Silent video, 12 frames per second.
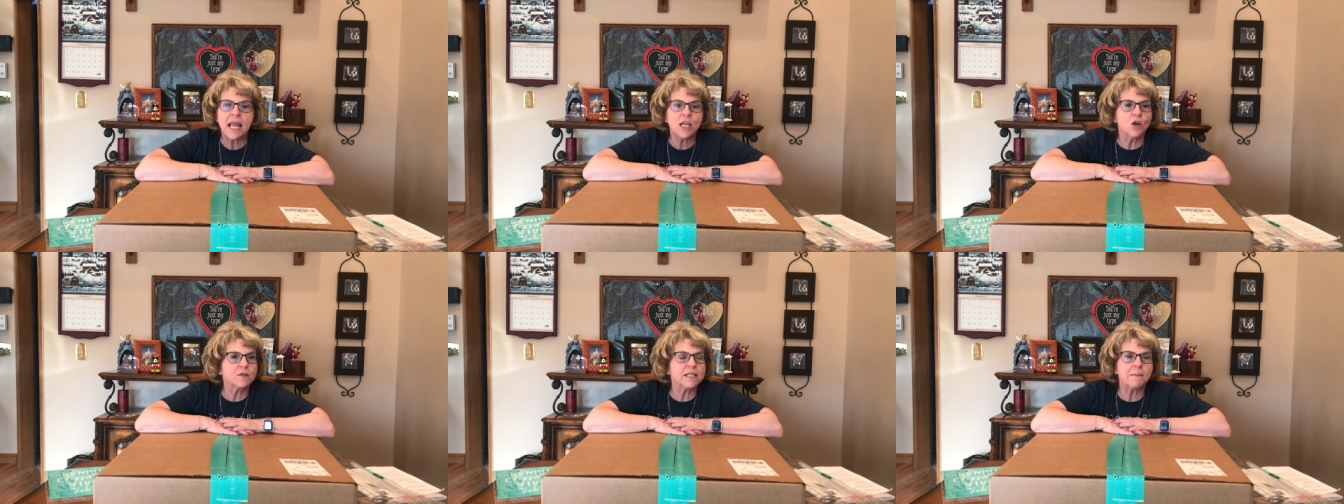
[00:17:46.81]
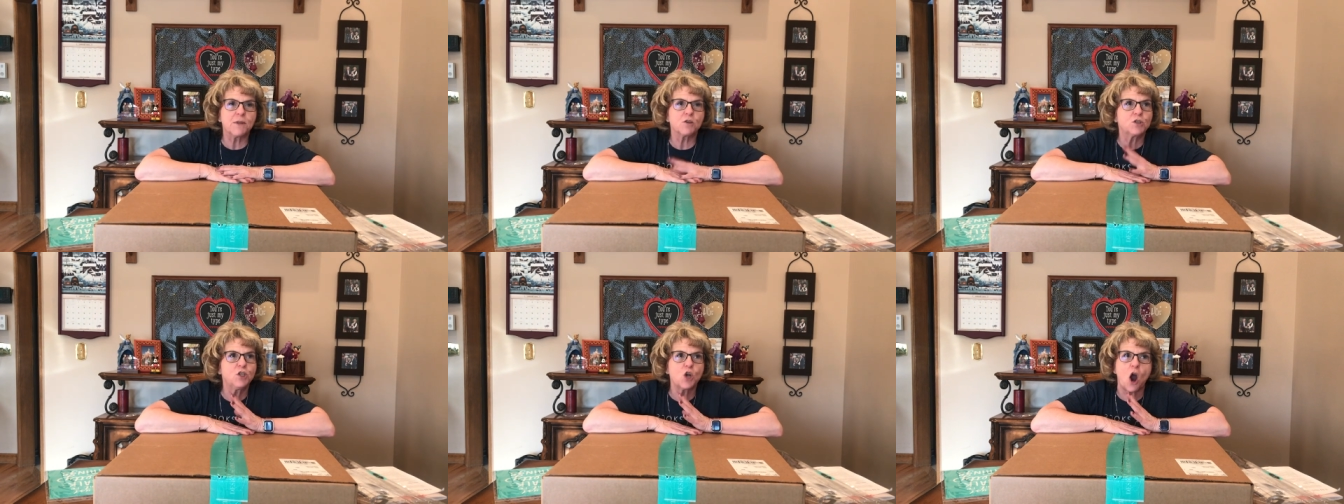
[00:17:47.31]
You know, some of
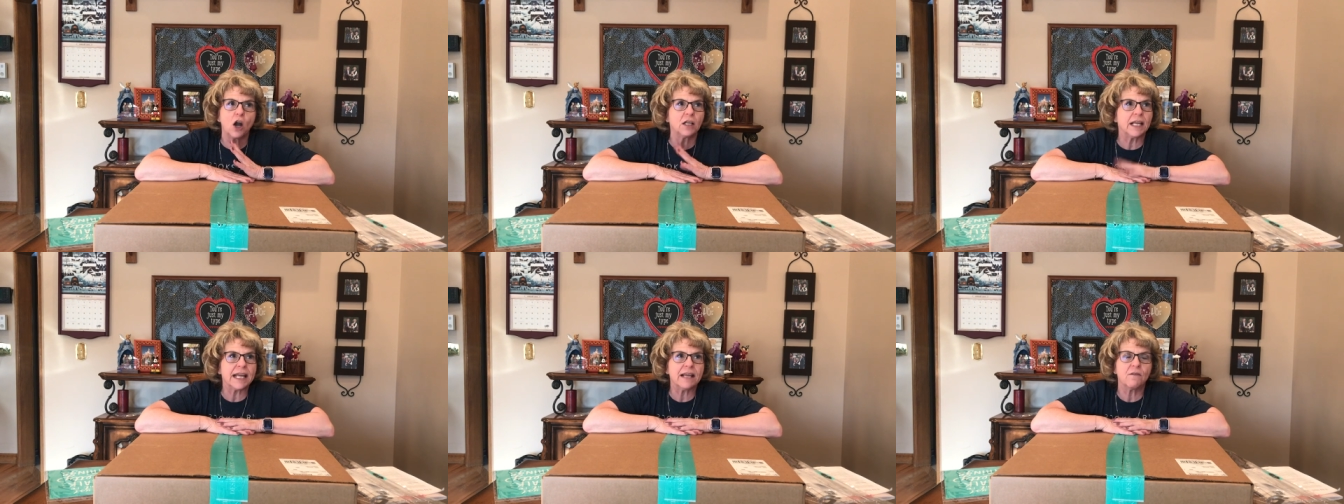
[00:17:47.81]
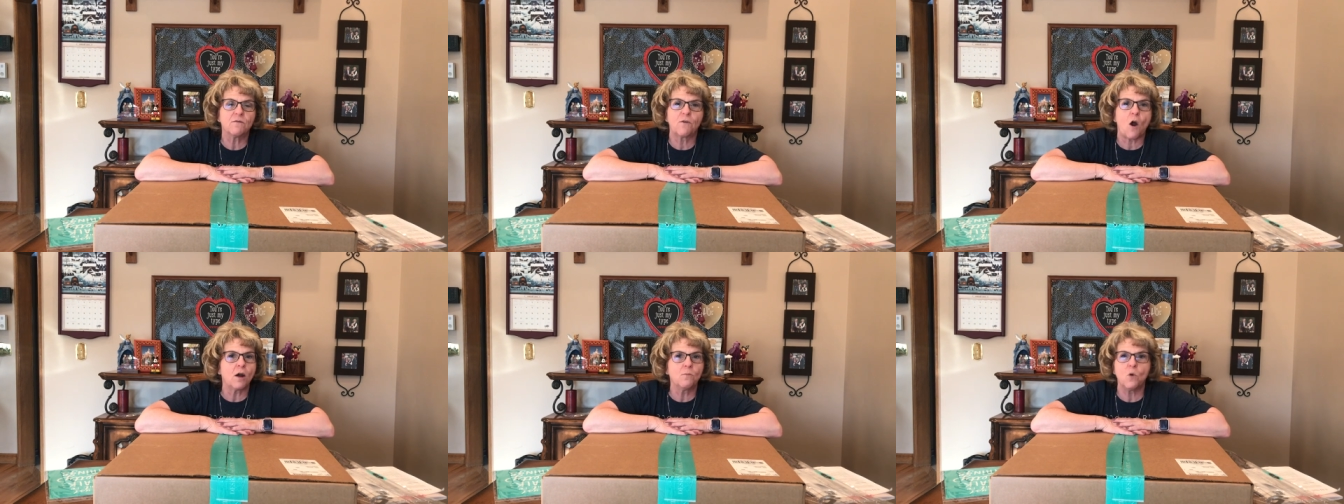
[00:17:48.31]
those darling
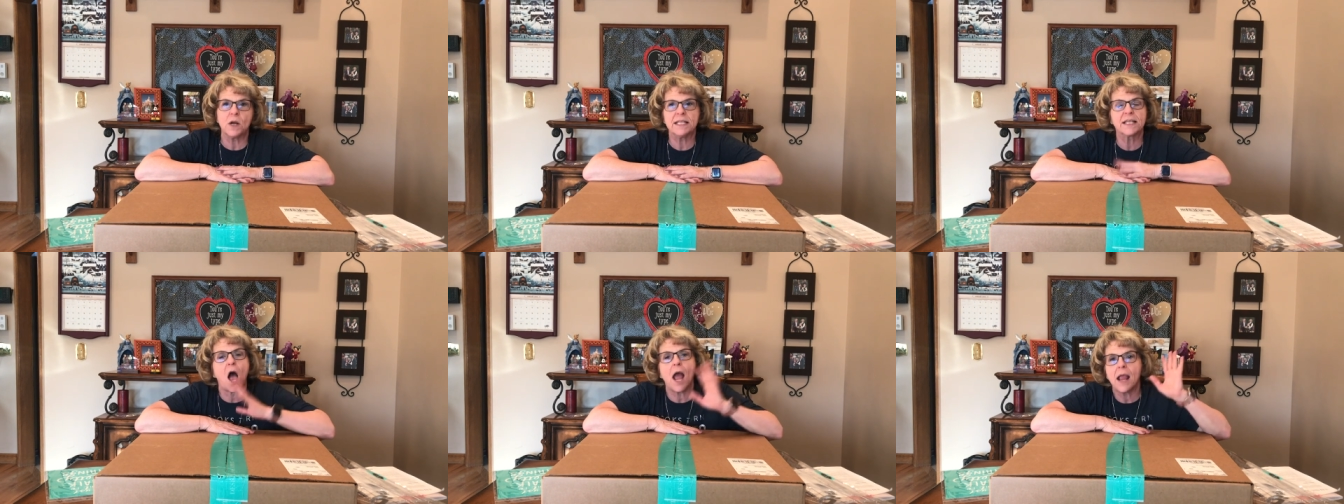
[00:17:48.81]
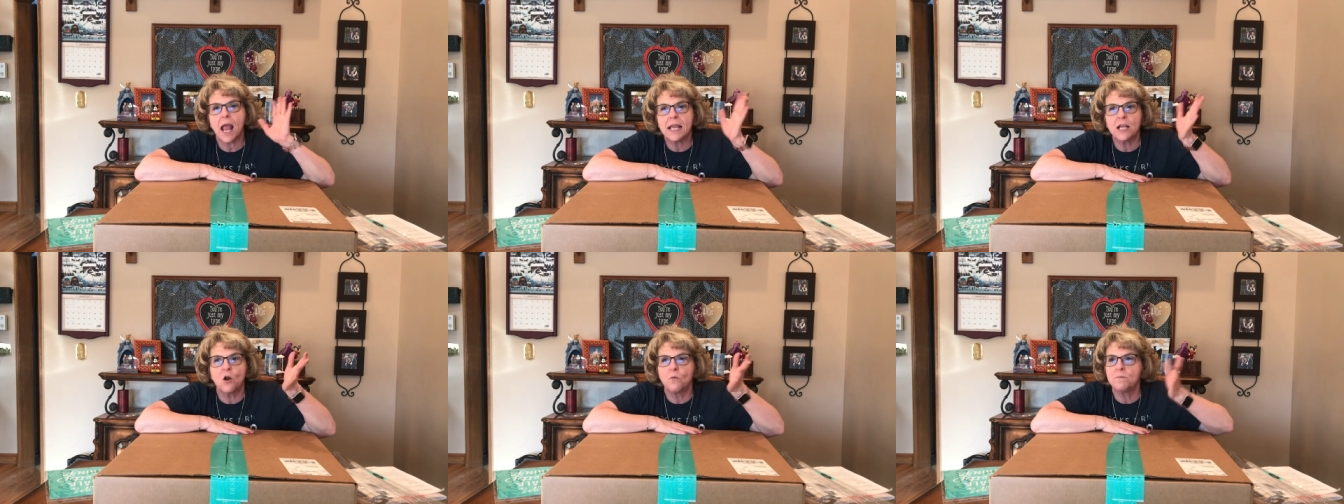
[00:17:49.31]
farm ones, I,
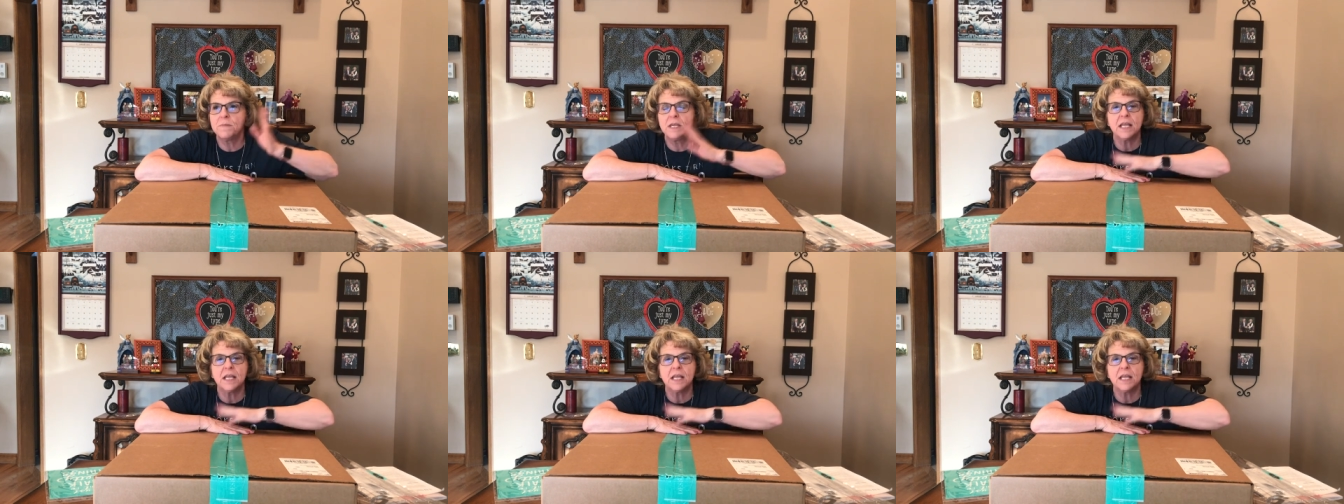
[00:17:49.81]
you know,